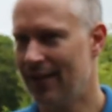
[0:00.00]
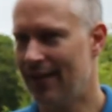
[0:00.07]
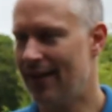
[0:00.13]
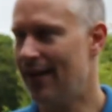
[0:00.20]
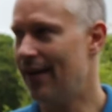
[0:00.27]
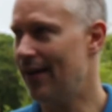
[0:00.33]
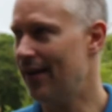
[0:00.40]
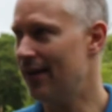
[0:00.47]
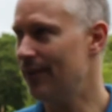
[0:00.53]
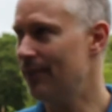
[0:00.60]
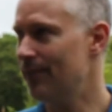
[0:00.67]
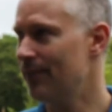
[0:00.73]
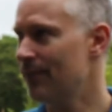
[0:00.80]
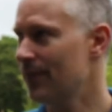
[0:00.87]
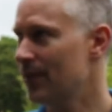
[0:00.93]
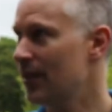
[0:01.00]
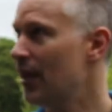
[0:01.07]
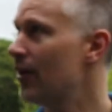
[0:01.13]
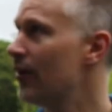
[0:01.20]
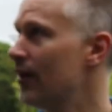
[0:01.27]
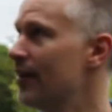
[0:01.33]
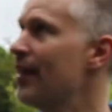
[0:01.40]

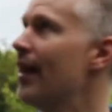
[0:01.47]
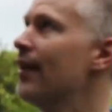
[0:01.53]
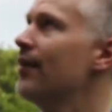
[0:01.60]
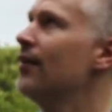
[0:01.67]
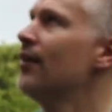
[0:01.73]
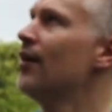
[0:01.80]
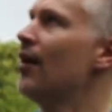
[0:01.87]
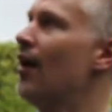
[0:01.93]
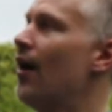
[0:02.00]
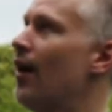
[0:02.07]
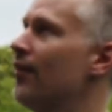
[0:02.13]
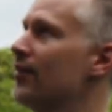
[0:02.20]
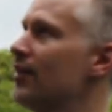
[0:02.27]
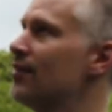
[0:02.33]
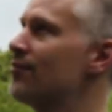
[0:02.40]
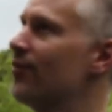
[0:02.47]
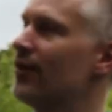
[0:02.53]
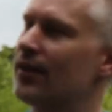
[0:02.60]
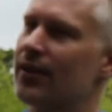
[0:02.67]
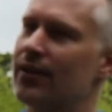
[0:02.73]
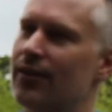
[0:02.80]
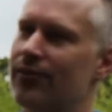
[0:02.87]
And then on these
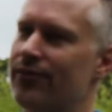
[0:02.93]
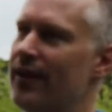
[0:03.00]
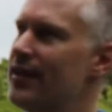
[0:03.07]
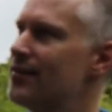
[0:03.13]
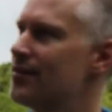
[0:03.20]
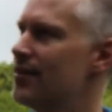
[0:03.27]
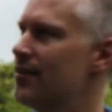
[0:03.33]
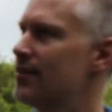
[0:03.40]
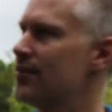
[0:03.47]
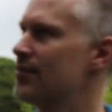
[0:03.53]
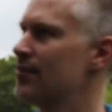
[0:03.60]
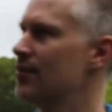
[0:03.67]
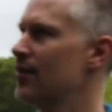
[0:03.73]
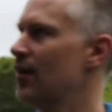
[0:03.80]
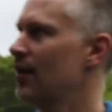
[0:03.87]
vertical faces,